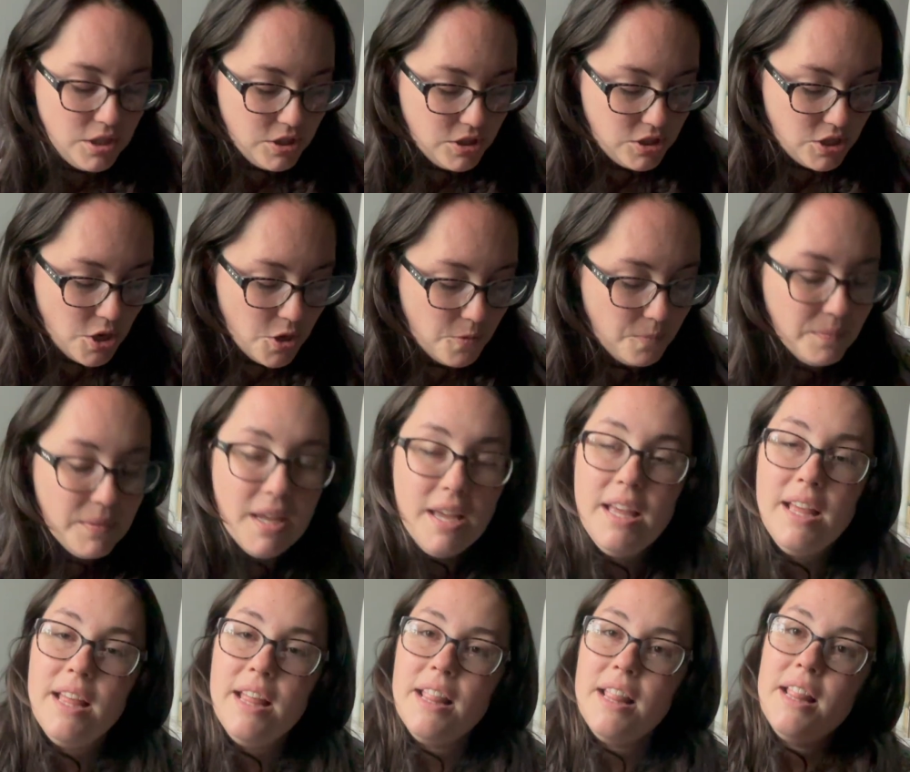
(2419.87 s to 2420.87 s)
So
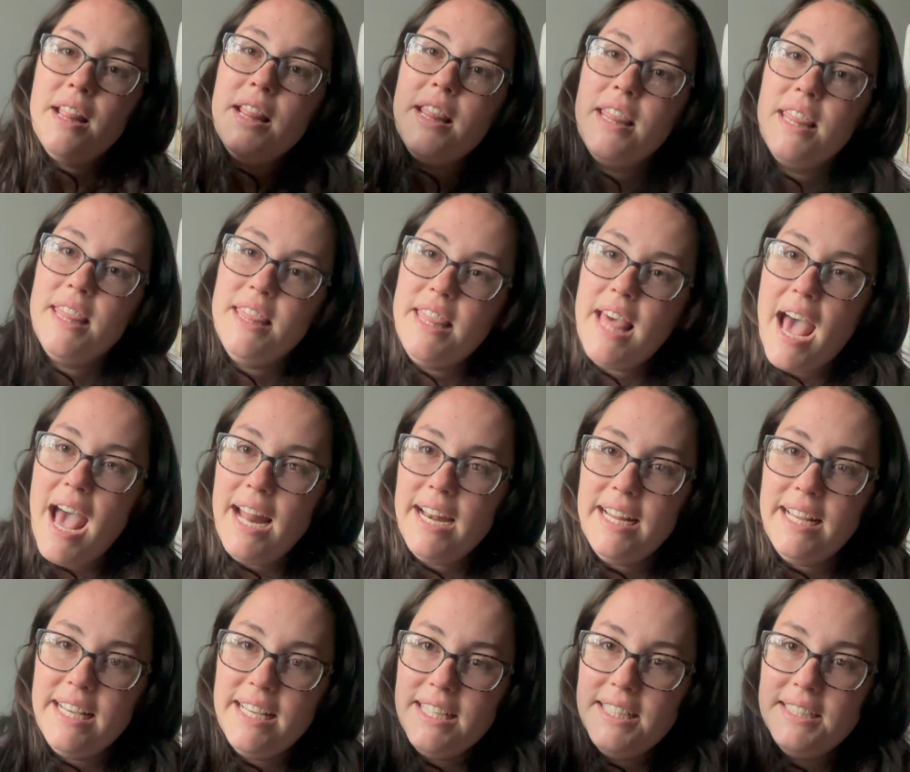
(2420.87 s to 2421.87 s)
that
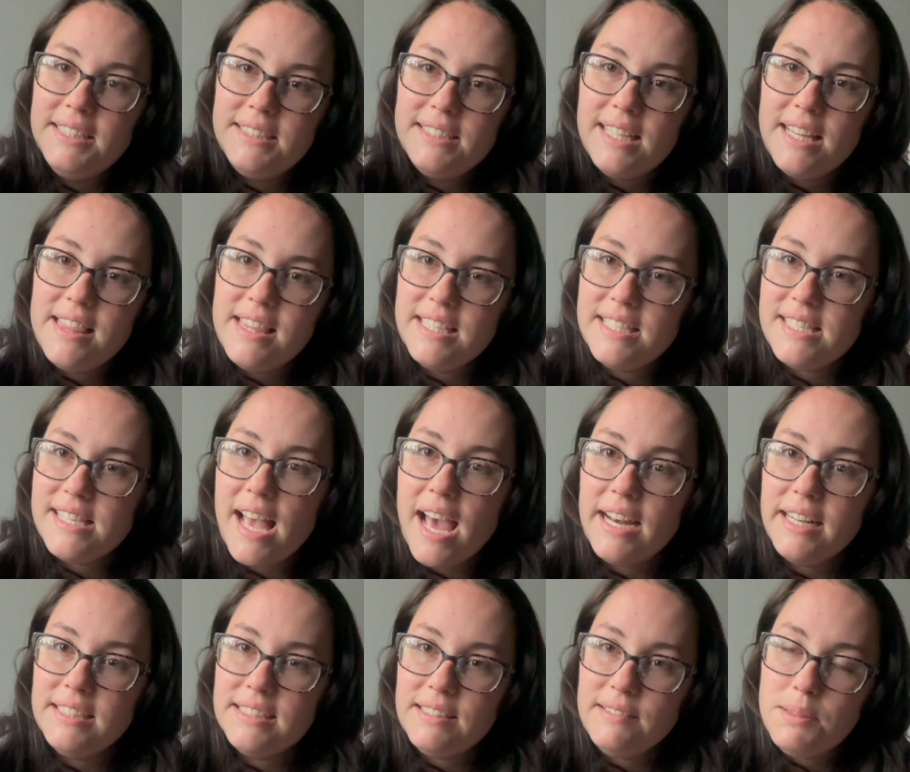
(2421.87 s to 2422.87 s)
is the
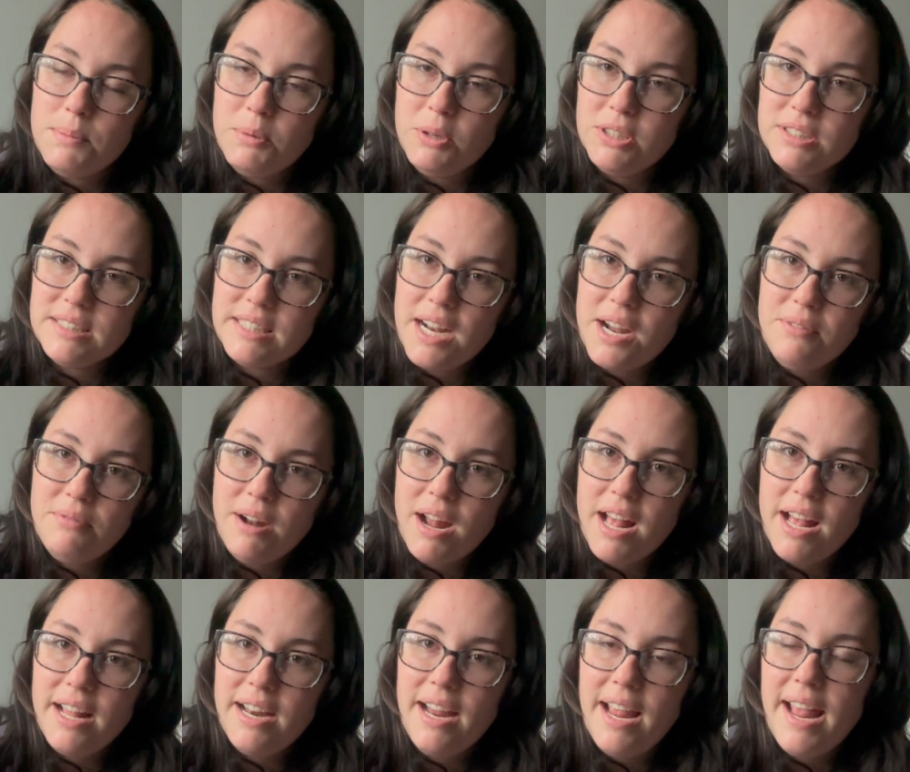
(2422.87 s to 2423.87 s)
status of the books that I
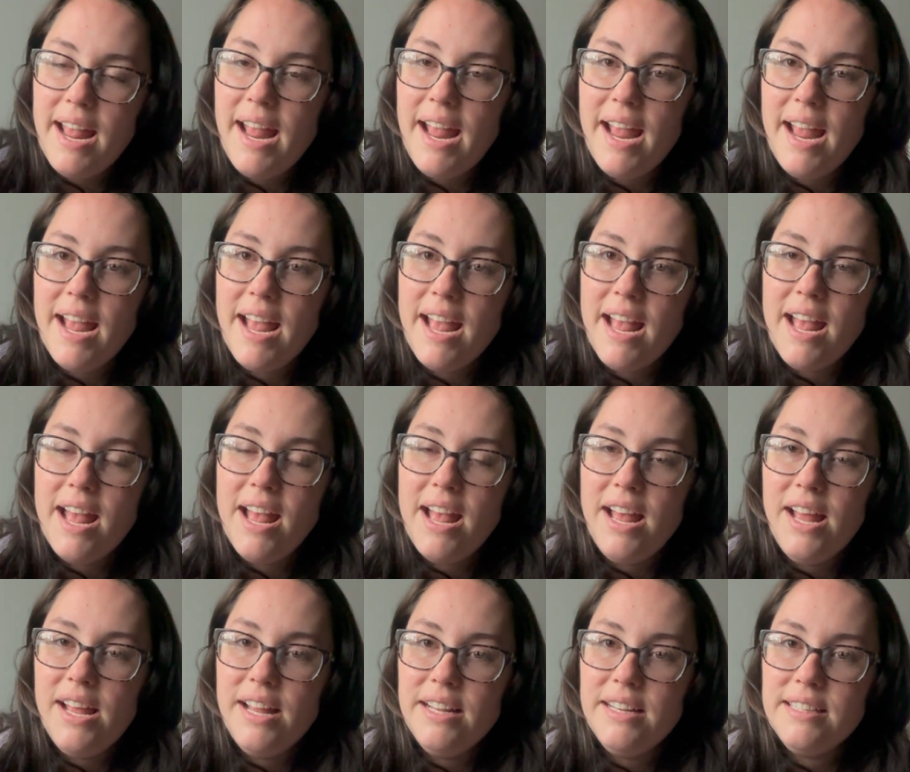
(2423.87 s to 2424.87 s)
read,
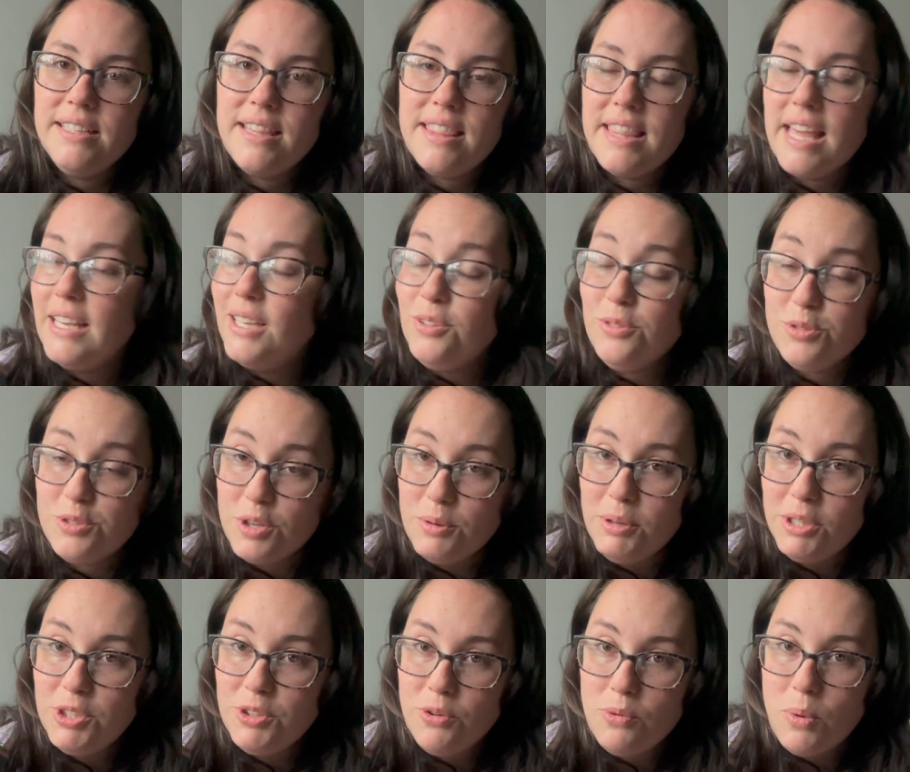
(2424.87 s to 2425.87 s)
and thank you so
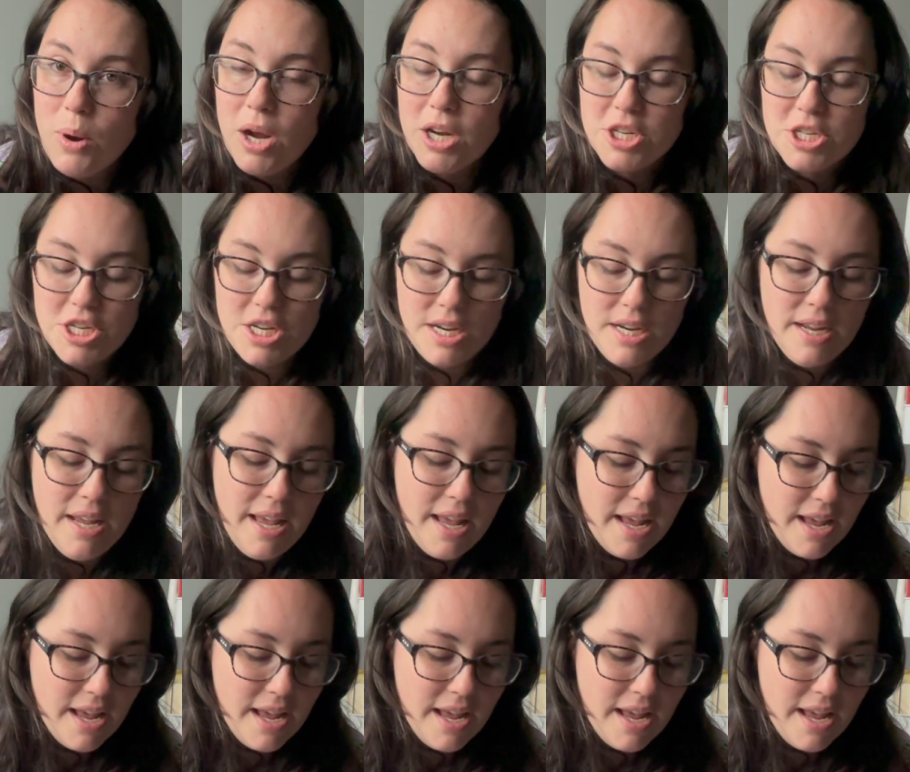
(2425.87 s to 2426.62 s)
much for watching.